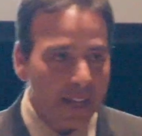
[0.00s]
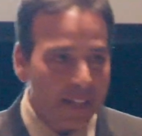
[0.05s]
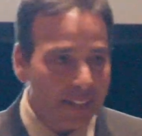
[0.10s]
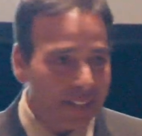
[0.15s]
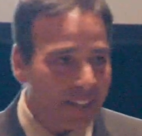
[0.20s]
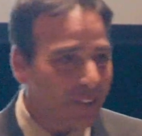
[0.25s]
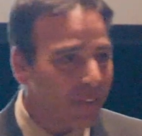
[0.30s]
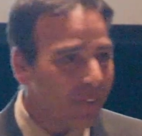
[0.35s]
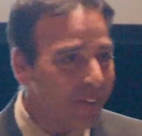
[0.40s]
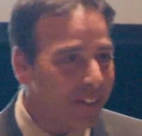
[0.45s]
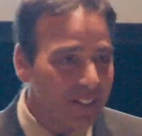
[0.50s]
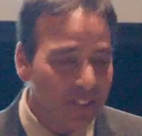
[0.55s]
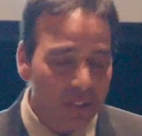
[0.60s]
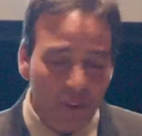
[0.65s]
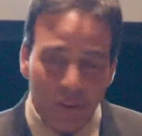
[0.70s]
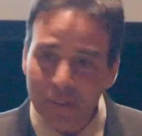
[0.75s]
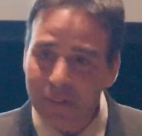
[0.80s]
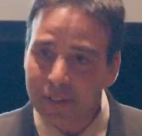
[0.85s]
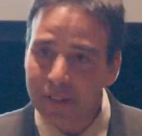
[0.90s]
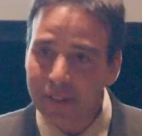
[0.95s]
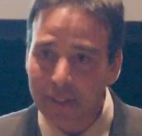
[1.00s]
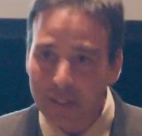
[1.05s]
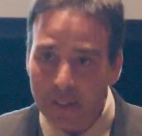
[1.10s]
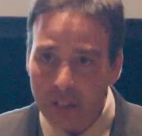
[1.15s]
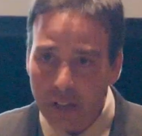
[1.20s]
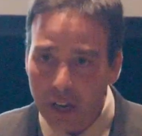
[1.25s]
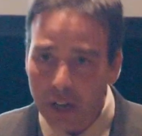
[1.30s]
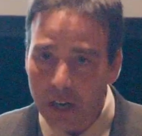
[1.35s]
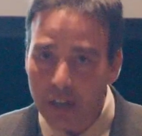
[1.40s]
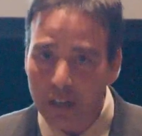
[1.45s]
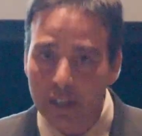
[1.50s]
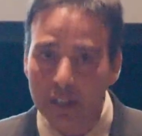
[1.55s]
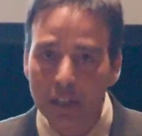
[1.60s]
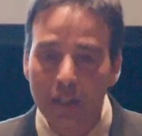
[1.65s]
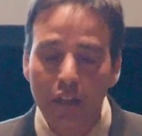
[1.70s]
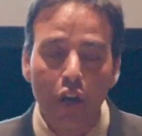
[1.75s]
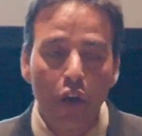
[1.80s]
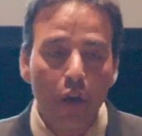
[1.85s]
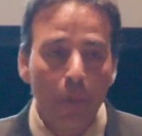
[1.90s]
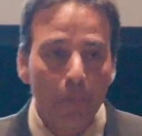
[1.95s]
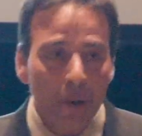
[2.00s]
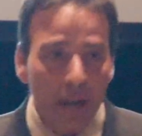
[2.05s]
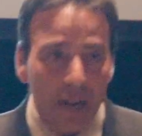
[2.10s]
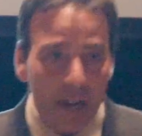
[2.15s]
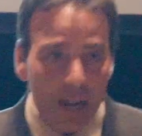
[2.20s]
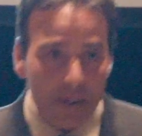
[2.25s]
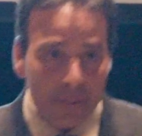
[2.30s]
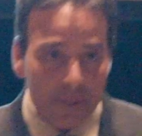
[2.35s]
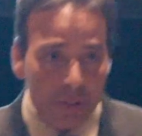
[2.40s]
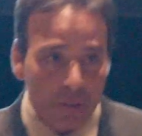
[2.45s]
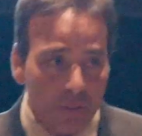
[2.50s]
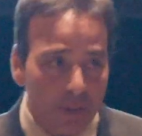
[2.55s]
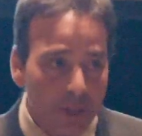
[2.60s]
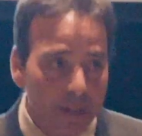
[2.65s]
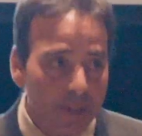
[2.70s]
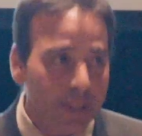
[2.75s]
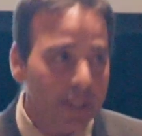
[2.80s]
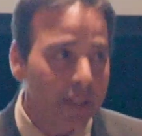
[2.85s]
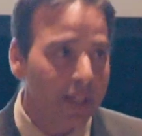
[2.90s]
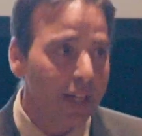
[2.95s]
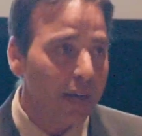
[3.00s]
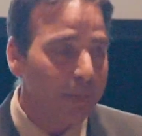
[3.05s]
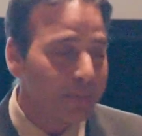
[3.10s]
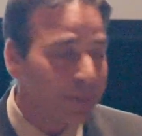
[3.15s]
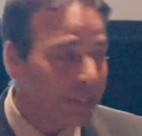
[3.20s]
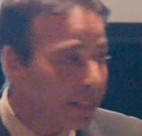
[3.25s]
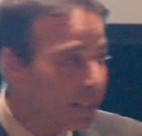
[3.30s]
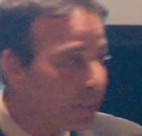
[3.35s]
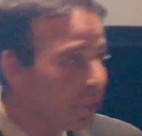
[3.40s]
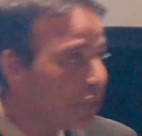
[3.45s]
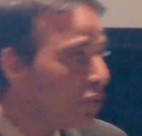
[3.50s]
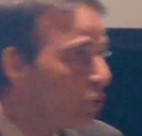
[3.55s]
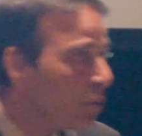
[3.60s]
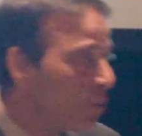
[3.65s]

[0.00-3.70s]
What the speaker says: And so I know this is hard, but I stress, I'm going to